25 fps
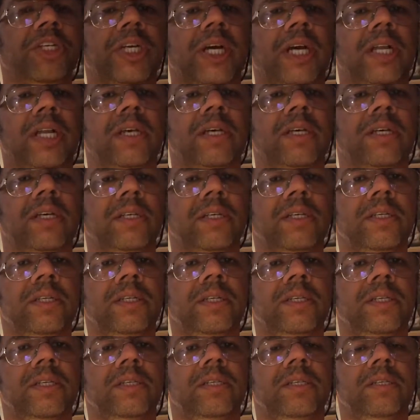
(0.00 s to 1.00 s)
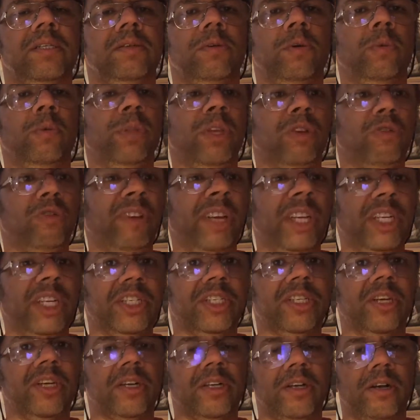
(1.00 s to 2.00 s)
colour, or with a greenish
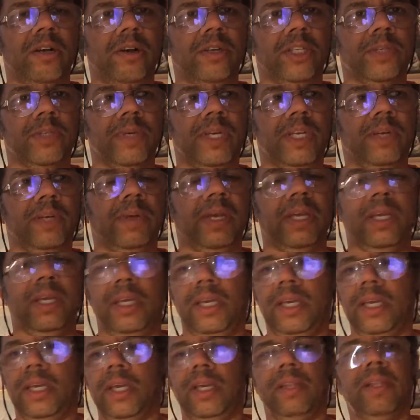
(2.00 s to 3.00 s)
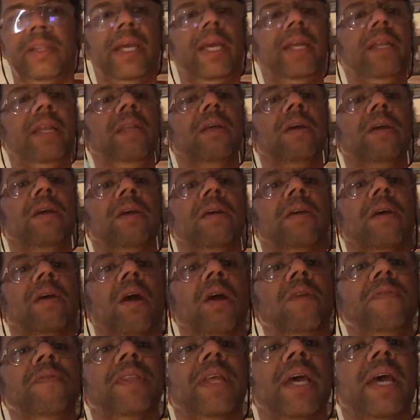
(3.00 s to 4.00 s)
cast to it anyway. Then
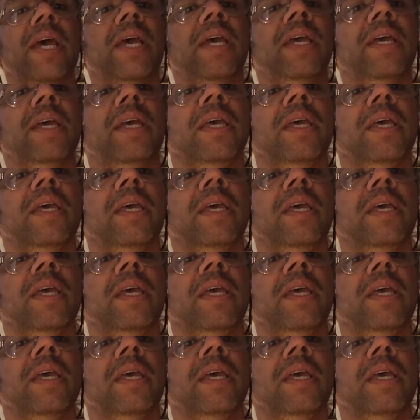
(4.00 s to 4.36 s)
over that